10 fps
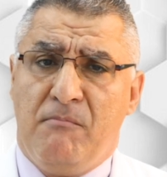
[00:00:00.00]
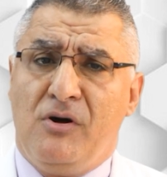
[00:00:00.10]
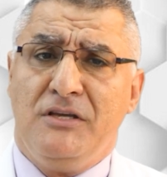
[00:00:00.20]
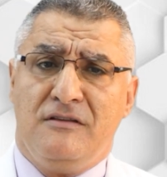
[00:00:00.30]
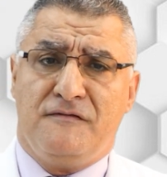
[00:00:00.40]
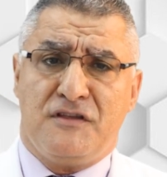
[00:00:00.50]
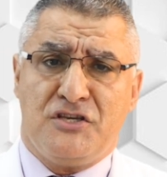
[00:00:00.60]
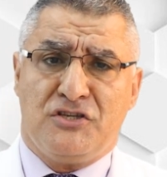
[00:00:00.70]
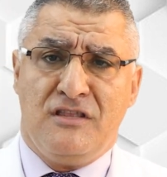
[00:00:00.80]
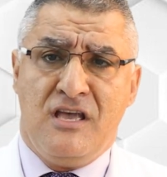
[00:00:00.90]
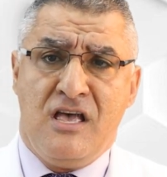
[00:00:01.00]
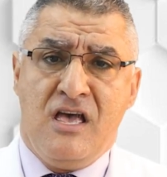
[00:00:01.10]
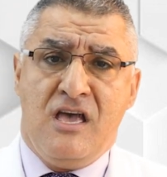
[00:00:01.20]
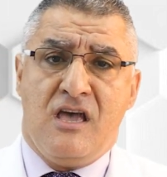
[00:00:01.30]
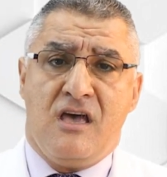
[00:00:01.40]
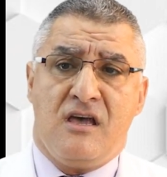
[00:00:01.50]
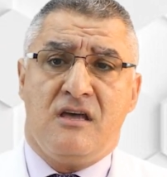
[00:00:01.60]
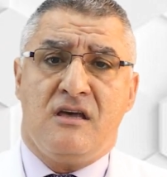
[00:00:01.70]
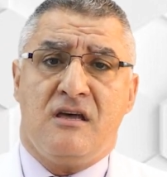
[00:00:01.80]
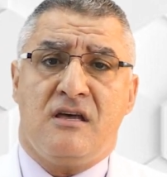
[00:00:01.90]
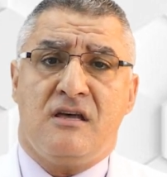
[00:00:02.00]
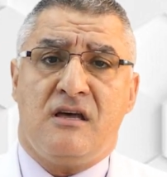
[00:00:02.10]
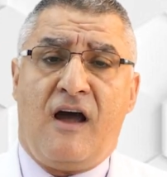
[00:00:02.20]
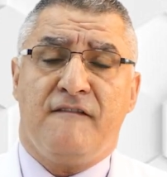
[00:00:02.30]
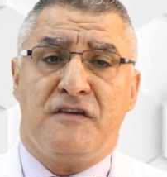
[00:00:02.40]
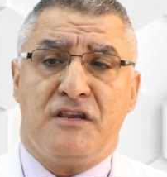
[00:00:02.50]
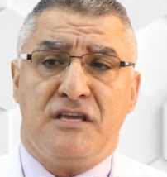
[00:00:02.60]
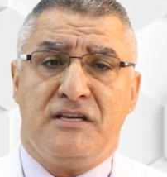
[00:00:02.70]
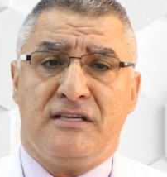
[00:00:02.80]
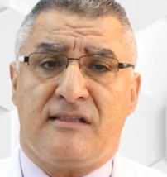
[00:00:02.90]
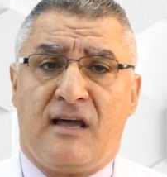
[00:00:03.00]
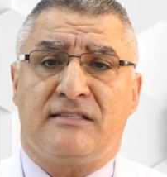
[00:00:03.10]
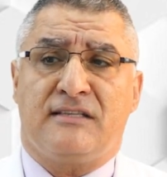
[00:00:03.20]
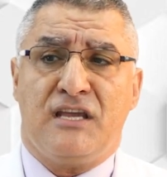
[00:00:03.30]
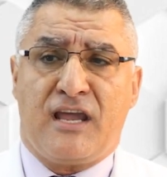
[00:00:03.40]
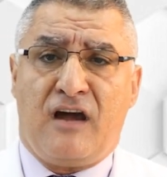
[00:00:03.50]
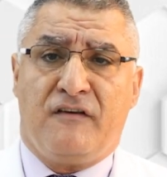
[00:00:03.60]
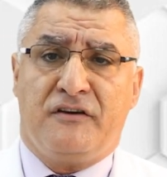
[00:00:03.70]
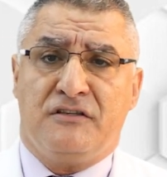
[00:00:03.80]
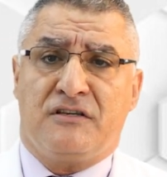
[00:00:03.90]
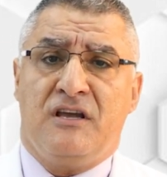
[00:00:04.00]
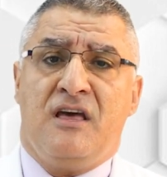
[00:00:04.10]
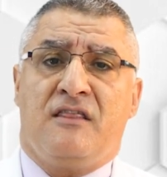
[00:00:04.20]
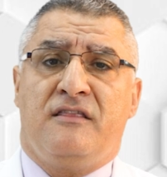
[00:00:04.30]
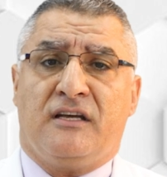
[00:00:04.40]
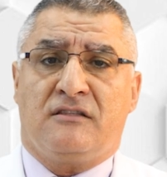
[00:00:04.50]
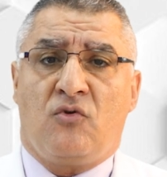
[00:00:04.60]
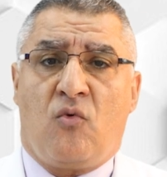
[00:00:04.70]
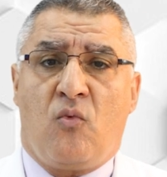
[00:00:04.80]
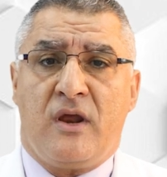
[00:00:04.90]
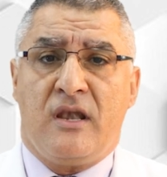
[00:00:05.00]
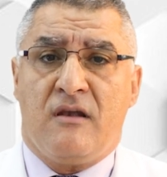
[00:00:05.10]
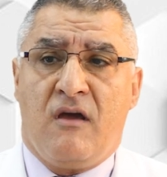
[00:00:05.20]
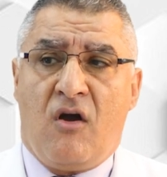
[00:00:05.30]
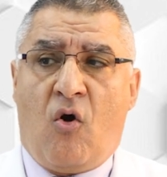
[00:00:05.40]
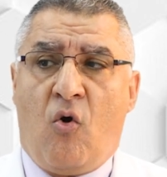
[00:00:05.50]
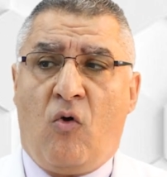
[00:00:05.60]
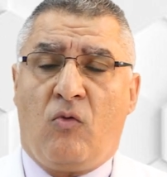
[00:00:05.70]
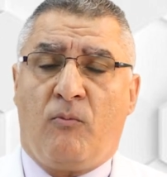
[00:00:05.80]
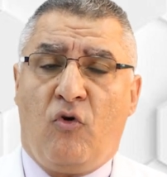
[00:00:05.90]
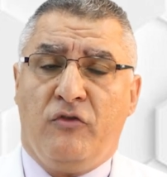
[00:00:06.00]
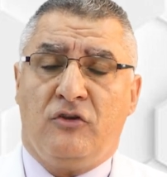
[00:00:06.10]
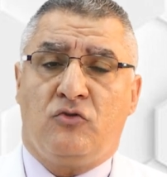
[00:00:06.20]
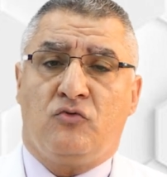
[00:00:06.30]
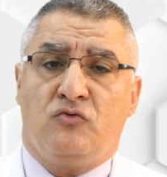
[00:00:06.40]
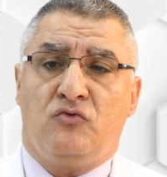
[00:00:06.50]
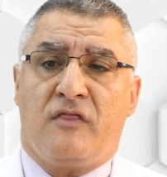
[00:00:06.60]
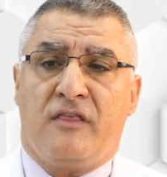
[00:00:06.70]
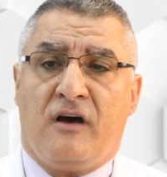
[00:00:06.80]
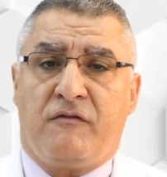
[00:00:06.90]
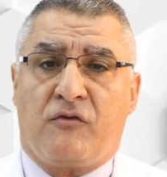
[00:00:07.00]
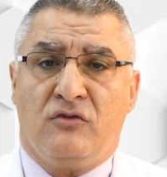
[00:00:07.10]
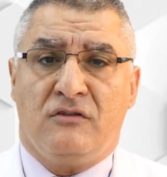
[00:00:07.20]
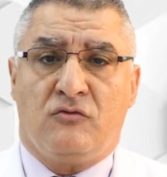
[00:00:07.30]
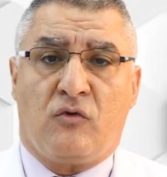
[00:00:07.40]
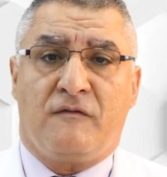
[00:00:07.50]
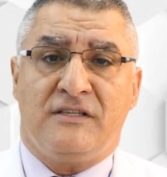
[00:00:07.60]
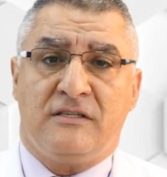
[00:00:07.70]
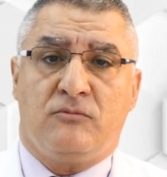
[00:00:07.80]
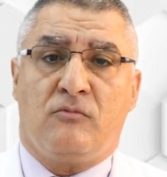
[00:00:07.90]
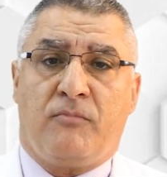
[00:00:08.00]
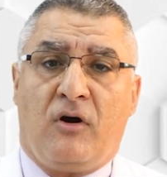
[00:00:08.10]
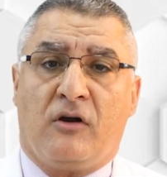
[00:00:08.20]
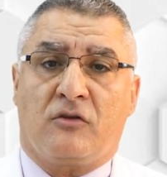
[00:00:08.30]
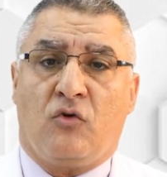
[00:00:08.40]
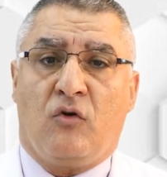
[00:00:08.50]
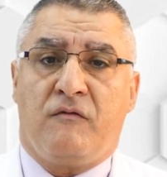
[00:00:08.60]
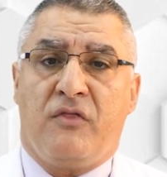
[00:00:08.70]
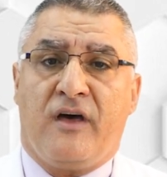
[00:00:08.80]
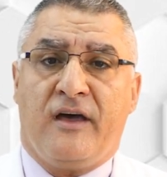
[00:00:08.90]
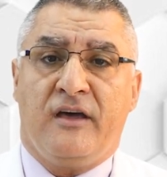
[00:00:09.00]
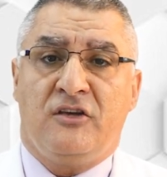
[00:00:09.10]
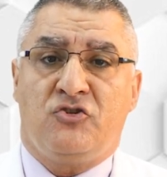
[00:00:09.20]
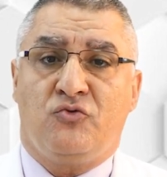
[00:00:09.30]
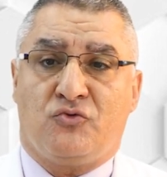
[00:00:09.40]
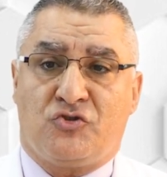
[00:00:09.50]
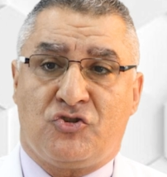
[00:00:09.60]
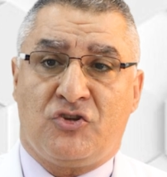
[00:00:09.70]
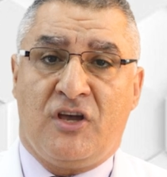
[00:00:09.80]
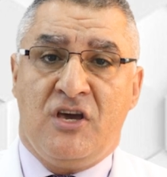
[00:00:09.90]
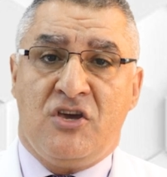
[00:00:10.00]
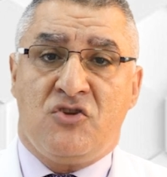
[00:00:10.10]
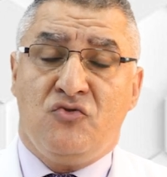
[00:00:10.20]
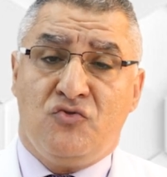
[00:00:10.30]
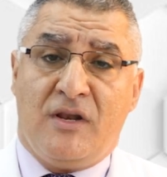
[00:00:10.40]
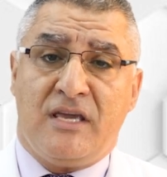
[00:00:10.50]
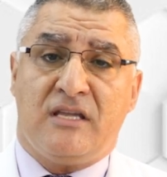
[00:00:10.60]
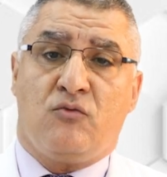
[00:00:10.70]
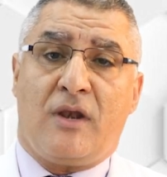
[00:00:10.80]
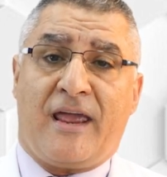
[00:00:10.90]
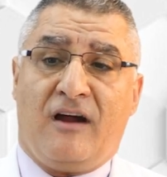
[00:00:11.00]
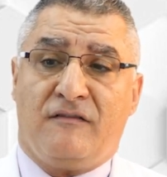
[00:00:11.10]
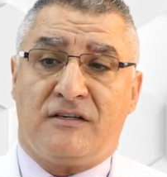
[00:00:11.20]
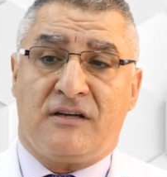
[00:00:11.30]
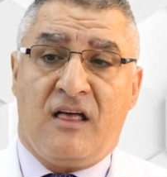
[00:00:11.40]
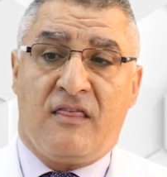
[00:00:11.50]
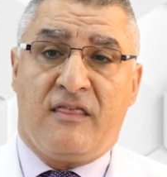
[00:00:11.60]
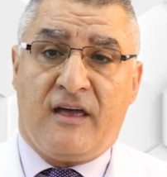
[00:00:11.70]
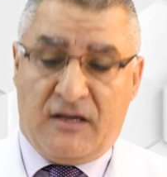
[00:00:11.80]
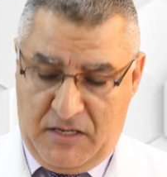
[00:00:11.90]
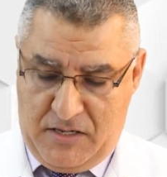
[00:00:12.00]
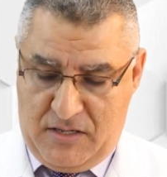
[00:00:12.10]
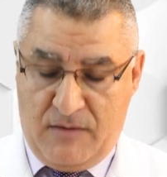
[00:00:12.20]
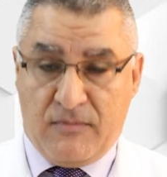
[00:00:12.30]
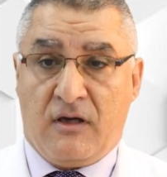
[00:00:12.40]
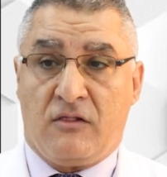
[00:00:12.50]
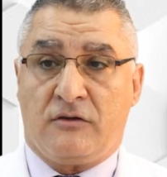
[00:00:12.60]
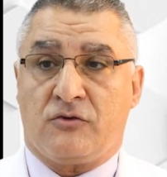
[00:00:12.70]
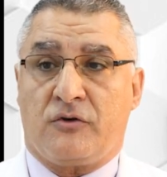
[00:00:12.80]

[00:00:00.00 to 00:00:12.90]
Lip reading: By definition, a veneer is a thin covering that will bond to the front or visible part of the tooth. Usually it will cover the labial,